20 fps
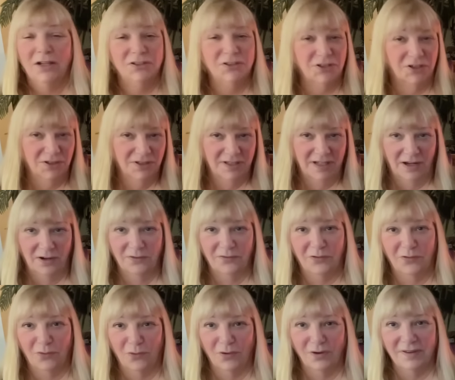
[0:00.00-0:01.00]
turnout
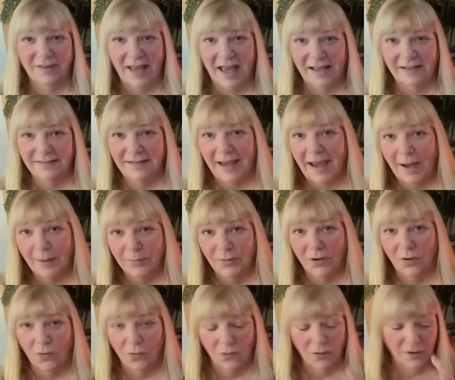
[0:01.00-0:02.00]
for that
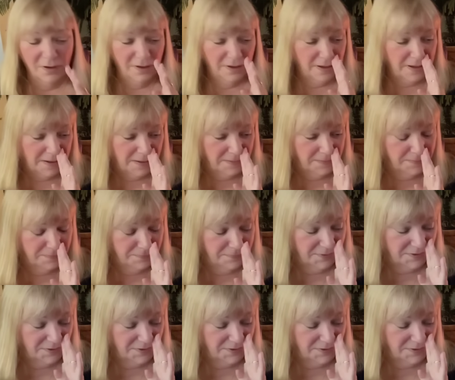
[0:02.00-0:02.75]
Capricorn uh,